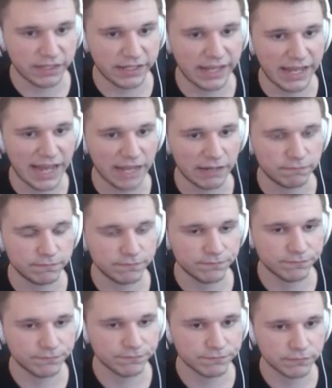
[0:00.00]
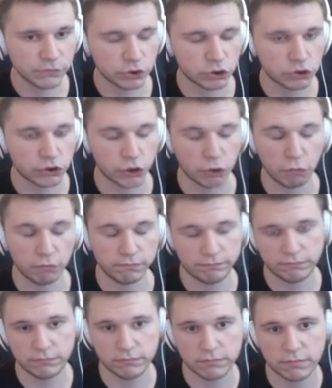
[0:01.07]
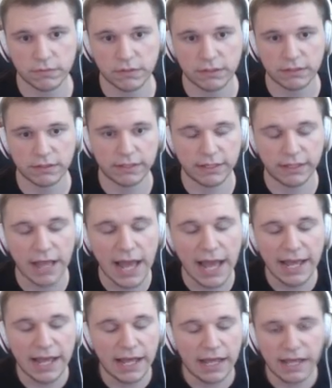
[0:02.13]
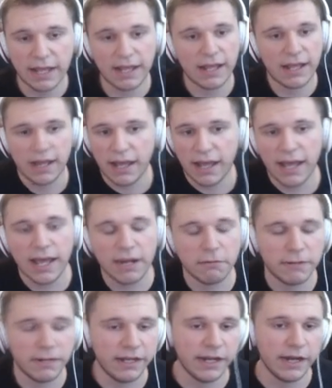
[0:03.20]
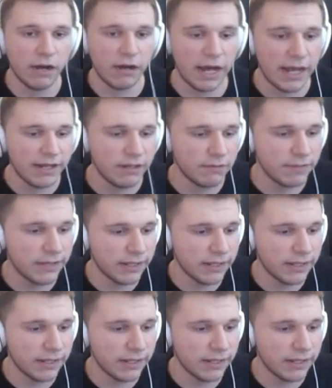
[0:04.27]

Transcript: yeah. So, I, I, don't really know. I don't